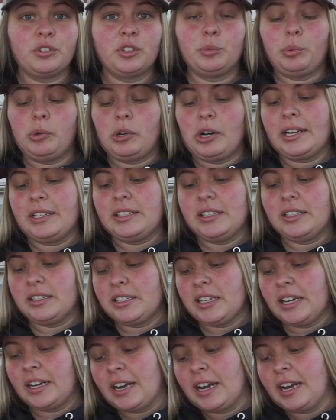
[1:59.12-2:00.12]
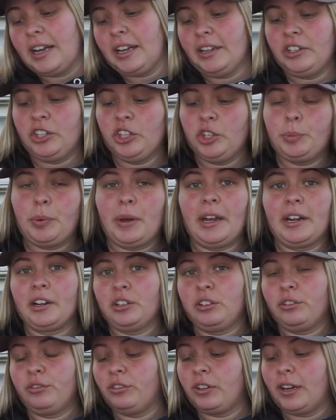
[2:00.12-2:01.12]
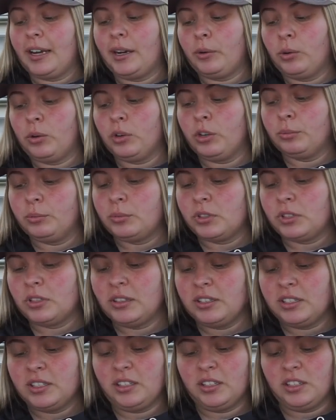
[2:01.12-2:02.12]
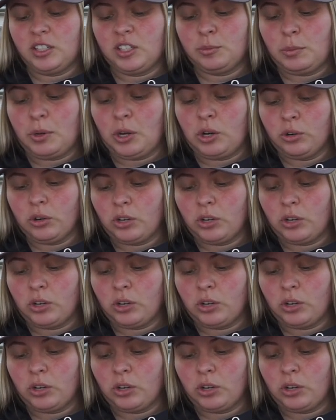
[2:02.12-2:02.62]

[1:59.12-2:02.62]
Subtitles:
the plastics, I got another pack of the flatworms. This is the smelt